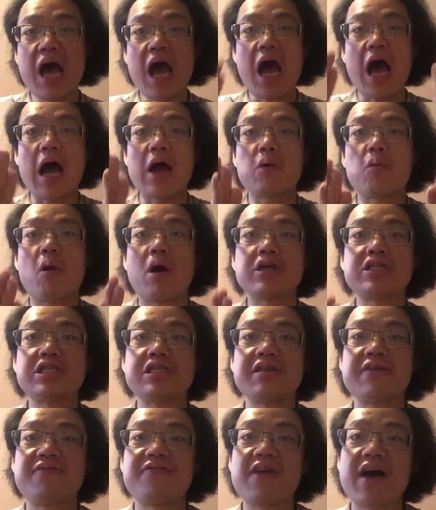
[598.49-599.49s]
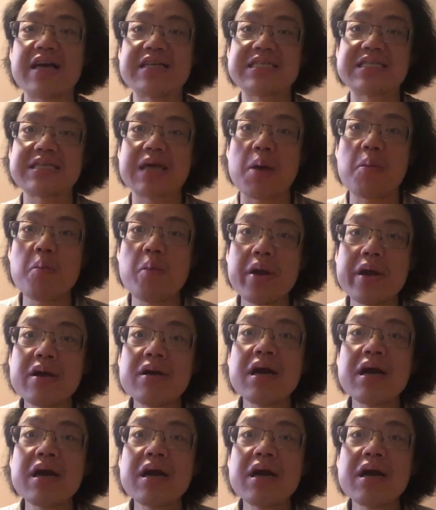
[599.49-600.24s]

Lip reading: I want you to find somewhere